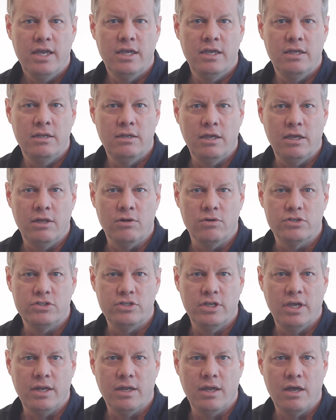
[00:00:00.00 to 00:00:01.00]
in
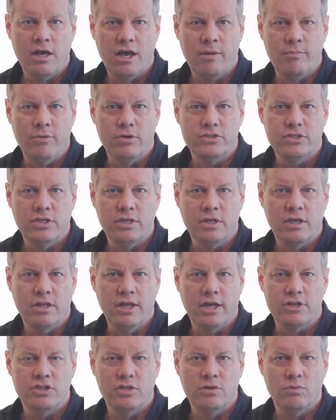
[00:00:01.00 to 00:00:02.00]
interstate commerce in
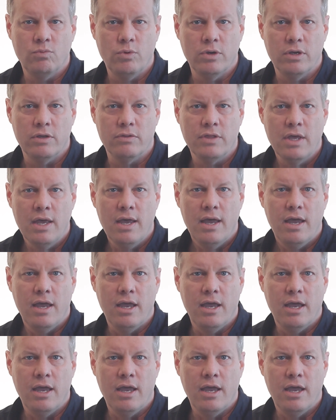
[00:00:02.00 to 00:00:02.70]
connection with